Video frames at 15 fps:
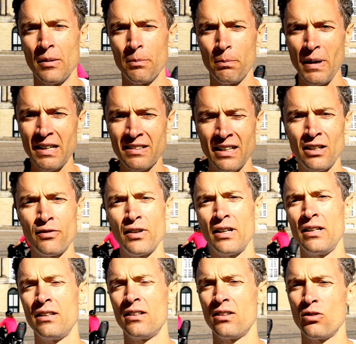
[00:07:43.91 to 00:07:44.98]
makes kind of
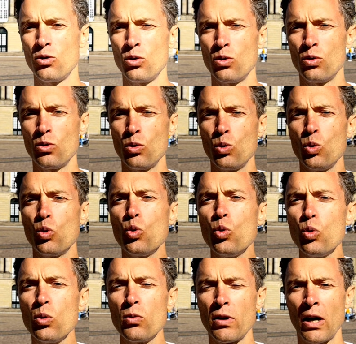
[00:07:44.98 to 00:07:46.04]
an
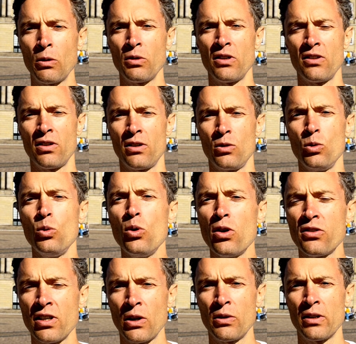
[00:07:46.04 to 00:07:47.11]
rounded U
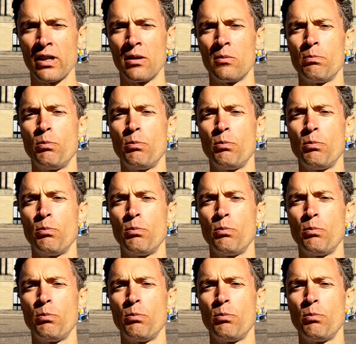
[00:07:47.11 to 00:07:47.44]
sound again.